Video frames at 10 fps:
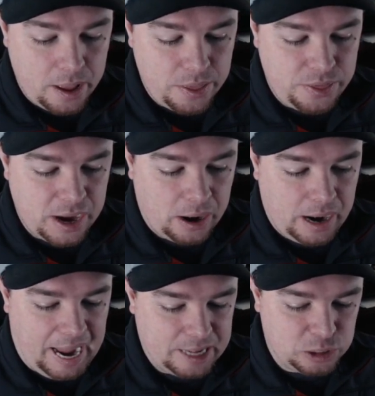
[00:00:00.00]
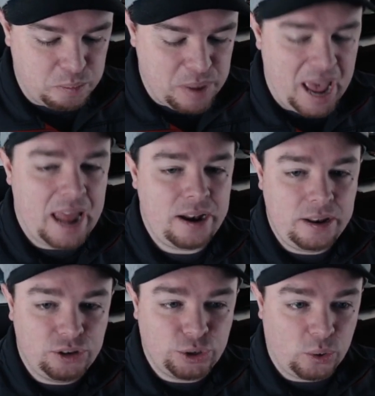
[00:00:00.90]
There has
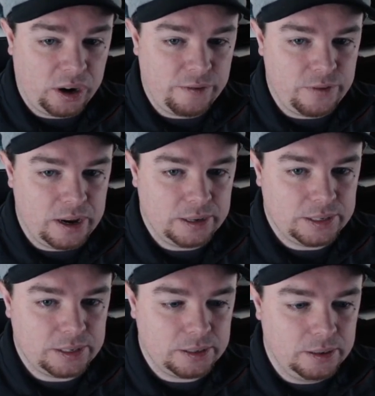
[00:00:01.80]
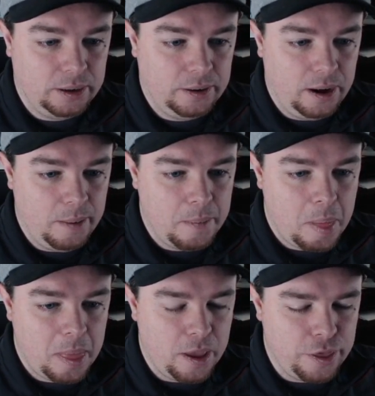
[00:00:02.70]
been sort of this
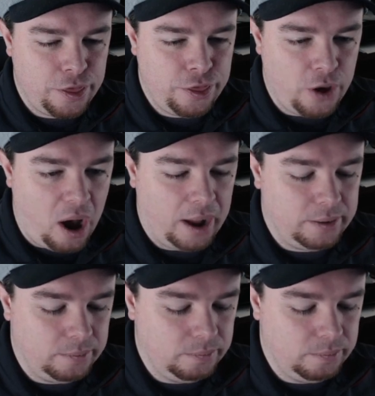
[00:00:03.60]
thought